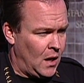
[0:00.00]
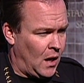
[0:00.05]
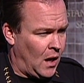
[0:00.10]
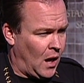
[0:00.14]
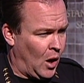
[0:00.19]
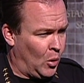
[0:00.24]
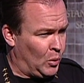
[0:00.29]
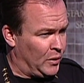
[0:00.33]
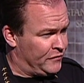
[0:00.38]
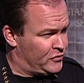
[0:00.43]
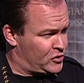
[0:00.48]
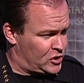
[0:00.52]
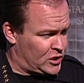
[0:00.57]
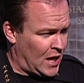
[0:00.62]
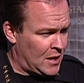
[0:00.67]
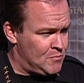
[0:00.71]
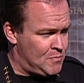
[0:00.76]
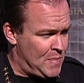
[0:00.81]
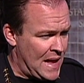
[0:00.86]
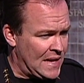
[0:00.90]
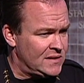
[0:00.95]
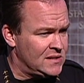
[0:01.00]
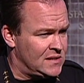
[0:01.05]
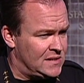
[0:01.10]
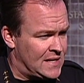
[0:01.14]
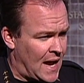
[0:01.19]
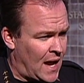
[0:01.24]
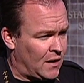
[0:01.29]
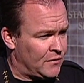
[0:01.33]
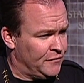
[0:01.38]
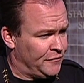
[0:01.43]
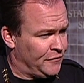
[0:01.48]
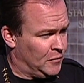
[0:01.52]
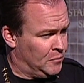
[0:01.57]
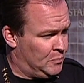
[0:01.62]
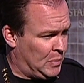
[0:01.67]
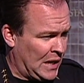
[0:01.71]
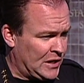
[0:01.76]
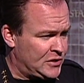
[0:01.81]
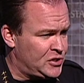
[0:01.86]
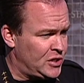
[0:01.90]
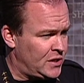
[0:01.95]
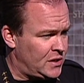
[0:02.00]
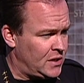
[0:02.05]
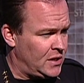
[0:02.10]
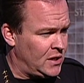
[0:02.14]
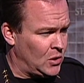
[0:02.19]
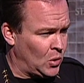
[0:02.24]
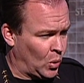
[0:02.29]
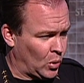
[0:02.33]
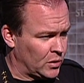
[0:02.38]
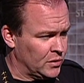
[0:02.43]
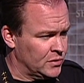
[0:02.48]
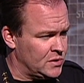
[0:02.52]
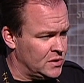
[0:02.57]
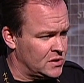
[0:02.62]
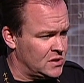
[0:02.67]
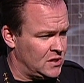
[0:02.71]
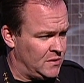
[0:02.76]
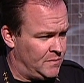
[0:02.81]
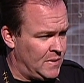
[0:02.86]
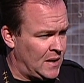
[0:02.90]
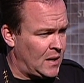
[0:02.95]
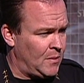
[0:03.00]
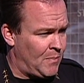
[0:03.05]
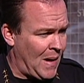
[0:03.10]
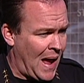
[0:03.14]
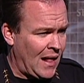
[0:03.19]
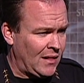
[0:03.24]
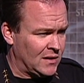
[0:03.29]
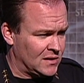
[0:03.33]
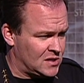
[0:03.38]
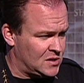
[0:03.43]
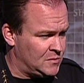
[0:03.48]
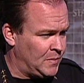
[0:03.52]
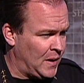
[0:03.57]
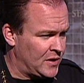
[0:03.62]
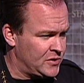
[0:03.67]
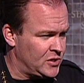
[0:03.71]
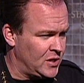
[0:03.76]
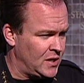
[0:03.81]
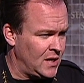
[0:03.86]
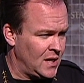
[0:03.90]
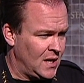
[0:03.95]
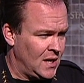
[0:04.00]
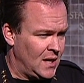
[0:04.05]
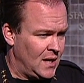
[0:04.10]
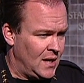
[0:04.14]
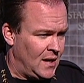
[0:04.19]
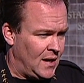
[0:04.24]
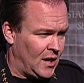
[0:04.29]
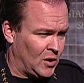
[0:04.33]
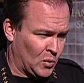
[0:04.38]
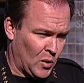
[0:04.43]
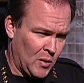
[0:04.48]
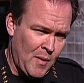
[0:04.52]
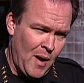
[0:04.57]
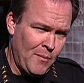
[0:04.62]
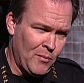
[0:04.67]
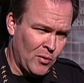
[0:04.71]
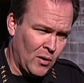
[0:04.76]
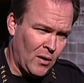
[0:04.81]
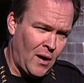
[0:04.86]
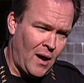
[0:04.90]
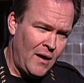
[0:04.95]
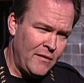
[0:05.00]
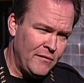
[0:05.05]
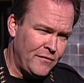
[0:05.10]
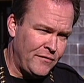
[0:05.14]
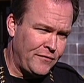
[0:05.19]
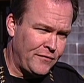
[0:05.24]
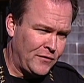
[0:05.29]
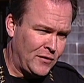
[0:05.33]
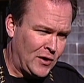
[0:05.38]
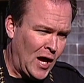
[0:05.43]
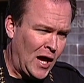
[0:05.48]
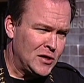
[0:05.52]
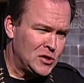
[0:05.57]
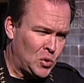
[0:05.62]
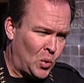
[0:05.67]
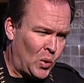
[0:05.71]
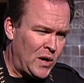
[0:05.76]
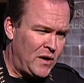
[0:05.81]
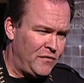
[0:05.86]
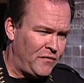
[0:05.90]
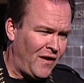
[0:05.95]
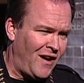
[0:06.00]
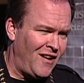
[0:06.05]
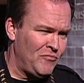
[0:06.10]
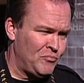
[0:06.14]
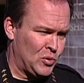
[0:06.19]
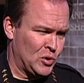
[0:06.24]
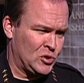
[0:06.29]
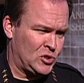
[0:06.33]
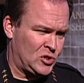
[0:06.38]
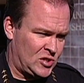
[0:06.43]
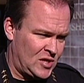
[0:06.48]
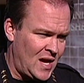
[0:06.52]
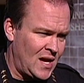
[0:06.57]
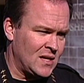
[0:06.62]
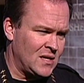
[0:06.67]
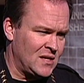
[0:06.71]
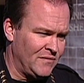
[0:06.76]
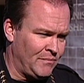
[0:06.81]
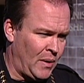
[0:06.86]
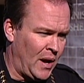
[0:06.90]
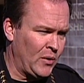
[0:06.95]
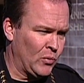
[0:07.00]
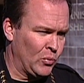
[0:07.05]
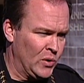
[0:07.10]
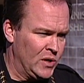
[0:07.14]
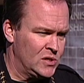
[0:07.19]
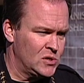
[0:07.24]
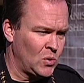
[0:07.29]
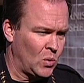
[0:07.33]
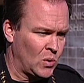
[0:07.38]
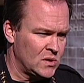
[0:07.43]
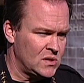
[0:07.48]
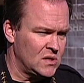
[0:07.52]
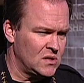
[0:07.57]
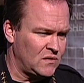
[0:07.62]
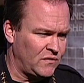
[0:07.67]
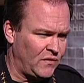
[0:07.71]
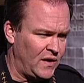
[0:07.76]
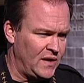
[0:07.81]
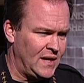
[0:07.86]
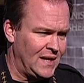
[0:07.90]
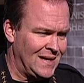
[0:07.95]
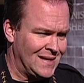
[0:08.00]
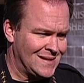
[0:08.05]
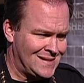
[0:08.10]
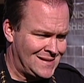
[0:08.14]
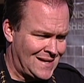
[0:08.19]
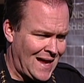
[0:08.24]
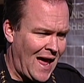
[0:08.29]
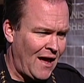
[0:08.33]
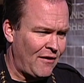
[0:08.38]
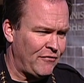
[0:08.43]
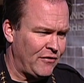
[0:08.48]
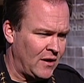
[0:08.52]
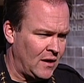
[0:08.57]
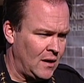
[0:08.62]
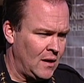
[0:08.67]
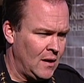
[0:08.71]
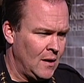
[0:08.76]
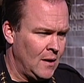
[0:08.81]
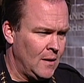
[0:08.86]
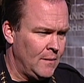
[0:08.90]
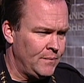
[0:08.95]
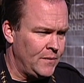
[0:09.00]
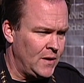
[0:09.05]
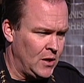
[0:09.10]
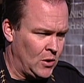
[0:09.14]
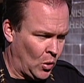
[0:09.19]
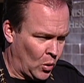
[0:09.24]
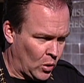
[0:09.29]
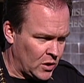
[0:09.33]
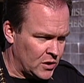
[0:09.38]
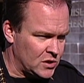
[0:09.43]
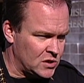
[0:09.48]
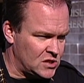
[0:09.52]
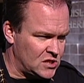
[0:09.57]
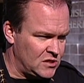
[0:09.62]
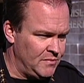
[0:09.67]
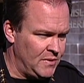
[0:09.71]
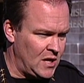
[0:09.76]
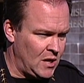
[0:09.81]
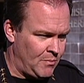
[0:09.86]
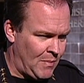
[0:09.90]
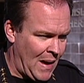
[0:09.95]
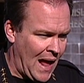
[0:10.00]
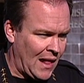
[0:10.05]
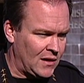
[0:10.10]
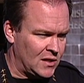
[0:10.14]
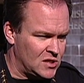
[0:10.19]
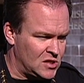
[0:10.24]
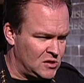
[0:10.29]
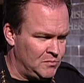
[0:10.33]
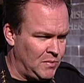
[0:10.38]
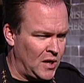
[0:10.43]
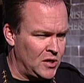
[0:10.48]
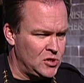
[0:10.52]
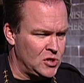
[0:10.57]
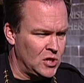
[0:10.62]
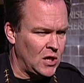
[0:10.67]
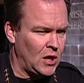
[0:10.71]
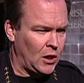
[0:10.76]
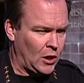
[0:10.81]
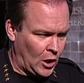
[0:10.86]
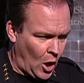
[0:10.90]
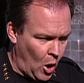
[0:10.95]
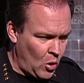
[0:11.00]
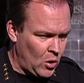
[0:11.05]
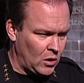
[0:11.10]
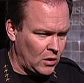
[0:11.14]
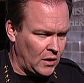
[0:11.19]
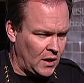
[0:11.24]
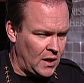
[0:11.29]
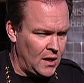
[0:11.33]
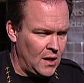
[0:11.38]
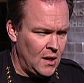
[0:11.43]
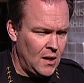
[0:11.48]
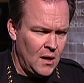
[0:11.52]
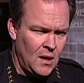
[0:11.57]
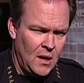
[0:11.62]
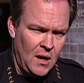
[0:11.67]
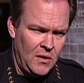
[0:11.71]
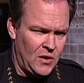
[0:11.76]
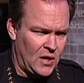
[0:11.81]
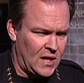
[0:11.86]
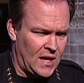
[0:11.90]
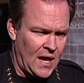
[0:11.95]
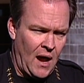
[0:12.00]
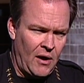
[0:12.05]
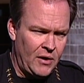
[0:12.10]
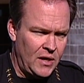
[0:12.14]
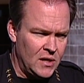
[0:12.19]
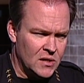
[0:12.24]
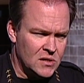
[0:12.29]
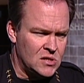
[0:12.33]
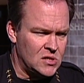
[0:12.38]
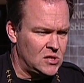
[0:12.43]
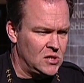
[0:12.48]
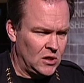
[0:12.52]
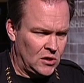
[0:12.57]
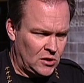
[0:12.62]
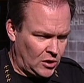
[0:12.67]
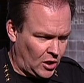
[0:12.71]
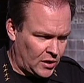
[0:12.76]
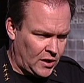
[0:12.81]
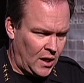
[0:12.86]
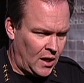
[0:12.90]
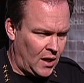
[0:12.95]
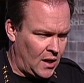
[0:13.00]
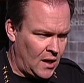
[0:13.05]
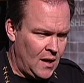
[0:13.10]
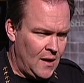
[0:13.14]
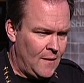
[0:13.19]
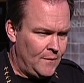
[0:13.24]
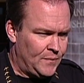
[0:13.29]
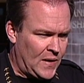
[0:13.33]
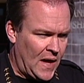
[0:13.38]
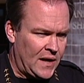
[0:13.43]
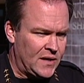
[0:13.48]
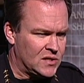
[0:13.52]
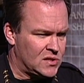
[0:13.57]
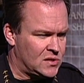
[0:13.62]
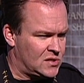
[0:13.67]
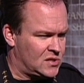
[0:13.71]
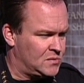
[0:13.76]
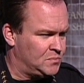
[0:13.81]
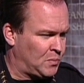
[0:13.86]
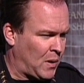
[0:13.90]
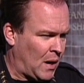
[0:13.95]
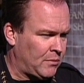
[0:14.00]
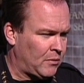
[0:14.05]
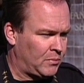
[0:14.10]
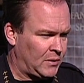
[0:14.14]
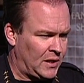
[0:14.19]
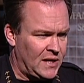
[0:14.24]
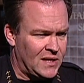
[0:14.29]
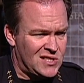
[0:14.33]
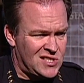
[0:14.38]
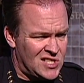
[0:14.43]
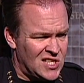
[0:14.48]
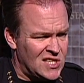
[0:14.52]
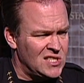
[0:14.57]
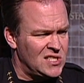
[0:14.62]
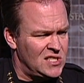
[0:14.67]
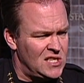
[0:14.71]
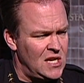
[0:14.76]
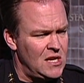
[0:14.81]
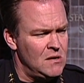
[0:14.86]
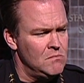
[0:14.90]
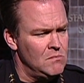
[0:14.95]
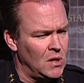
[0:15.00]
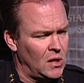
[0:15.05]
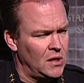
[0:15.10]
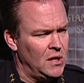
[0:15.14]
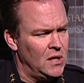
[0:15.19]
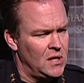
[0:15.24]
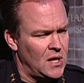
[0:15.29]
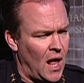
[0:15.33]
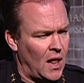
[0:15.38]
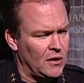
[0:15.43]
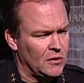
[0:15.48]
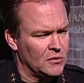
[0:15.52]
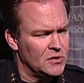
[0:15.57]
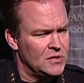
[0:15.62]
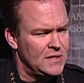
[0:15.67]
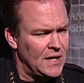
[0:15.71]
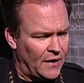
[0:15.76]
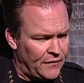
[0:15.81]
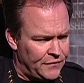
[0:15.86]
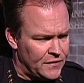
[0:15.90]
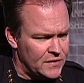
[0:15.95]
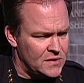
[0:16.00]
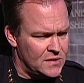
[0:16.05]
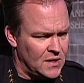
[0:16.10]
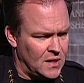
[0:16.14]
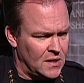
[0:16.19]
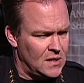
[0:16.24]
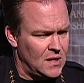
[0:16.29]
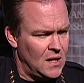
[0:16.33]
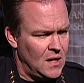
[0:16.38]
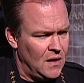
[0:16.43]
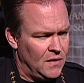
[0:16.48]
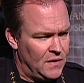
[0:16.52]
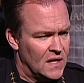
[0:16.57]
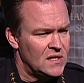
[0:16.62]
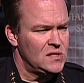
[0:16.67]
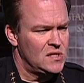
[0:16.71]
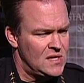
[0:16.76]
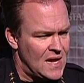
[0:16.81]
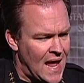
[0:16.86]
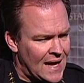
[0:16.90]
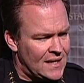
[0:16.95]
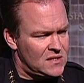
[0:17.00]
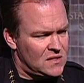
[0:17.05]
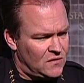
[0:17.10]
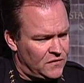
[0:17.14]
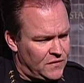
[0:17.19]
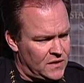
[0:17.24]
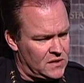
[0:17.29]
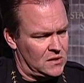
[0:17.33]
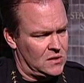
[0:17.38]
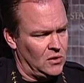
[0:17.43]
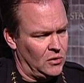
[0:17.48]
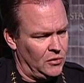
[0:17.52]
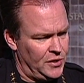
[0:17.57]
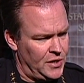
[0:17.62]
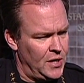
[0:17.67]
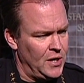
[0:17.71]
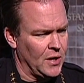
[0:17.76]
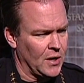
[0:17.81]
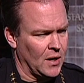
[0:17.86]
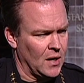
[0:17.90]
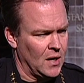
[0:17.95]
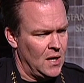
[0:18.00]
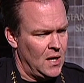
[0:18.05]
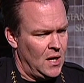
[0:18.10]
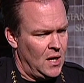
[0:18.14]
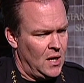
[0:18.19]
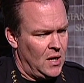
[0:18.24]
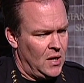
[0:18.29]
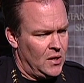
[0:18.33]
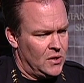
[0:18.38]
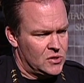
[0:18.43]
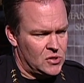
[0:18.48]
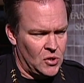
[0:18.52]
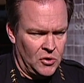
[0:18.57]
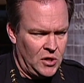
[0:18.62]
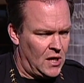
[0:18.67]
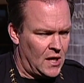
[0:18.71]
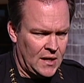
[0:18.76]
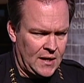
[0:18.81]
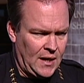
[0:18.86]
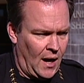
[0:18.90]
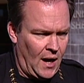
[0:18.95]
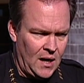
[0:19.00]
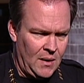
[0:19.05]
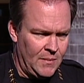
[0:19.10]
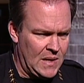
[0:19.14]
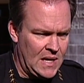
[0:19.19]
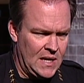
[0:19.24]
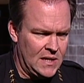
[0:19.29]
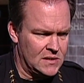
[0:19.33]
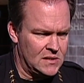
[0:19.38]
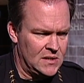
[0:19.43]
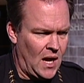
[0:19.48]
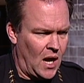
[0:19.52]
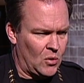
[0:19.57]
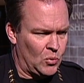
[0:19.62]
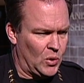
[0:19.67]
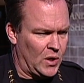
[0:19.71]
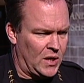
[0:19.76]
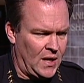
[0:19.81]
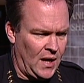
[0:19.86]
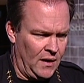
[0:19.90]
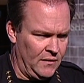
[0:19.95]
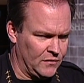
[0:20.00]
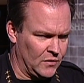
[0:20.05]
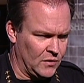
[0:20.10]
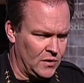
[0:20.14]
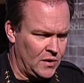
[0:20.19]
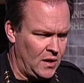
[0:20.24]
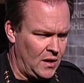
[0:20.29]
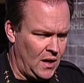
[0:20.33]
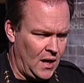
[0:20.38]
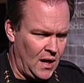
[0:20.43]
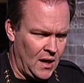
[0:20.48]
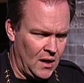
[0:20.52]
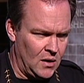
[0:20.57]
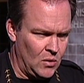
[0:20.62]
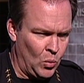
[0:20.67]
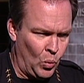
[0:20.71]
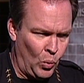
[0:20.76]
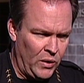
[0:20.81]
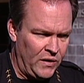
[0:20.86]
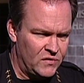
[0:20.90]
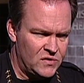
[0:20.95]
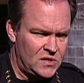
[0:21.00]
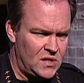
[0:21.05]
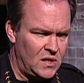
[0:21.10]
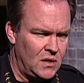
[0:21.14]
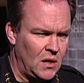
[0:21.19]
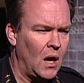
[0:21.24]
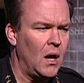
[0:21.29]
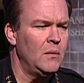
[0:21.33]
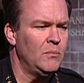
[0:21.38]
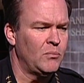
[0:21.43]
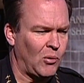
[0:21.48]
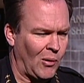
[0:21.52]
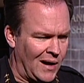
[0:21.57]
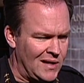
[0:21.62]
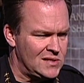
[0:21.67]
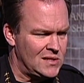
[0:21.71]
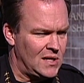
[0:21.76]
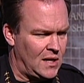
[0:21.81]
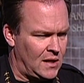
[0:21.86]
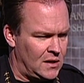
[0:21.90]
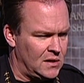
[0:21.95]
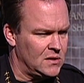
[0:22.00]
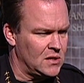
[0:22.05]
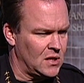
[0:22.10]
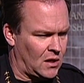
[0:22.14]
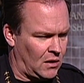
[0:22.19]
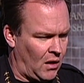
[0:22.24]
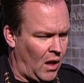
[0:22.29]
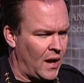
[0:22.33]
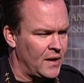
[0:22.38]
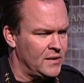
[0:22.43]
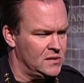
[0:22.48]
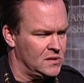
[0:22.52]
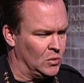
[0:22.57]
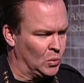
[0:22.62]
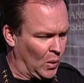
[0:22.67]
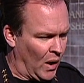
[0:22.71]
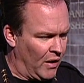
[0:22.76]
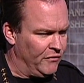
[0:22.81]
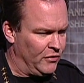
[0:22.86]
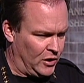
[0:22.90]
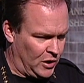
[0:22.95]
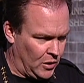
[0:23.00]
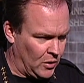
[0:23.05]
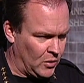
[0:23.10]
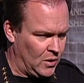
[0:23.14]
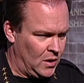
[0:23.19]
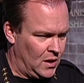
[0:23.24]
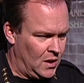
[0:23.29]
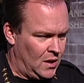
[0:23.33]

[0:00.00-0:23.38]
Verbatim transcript: Uh, we've shut beds down for budget in order to submit a balanced budget. And remember, I've cut 25% of my resources, funding, and staffing in order to submit a balanced budget locally. And the county is still looking at a, probably a $16 million deficit this next fiscal year. So the economy has not recovered, and we've seen unprecedented declines in revenue.